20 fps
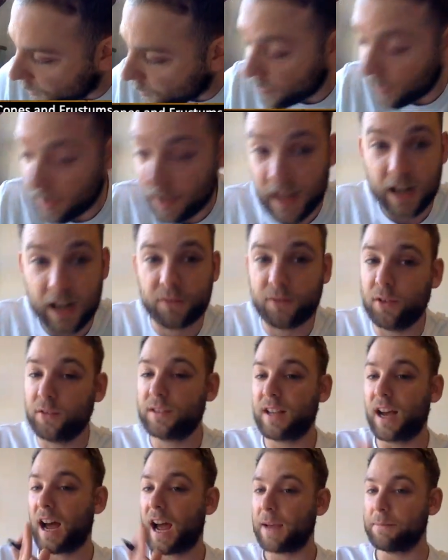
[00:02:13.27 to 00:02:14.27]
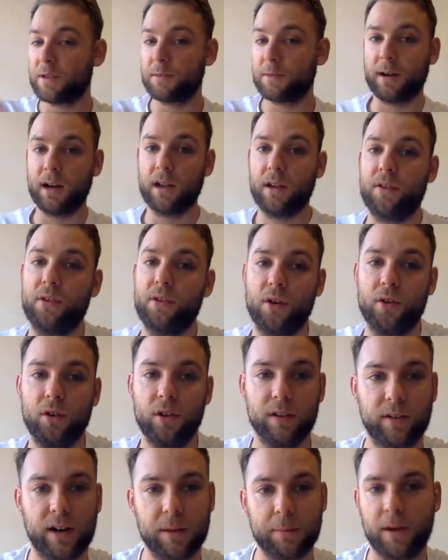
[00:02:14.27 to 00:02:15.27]
Now, if you times in by a third or
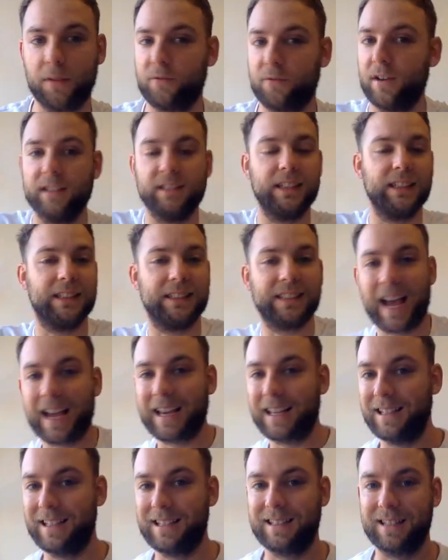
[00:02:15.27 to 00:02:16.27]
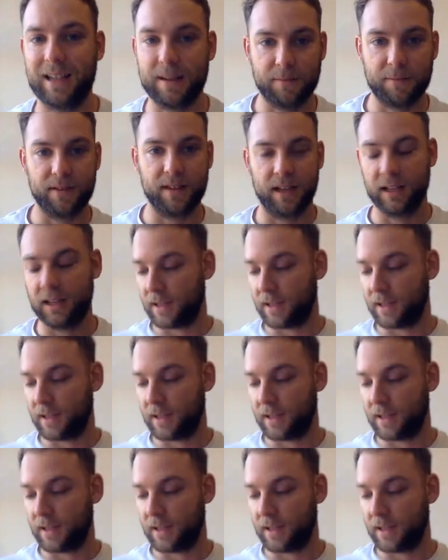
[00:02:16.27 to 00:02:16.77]
divide by 3, it's exactly the same thing.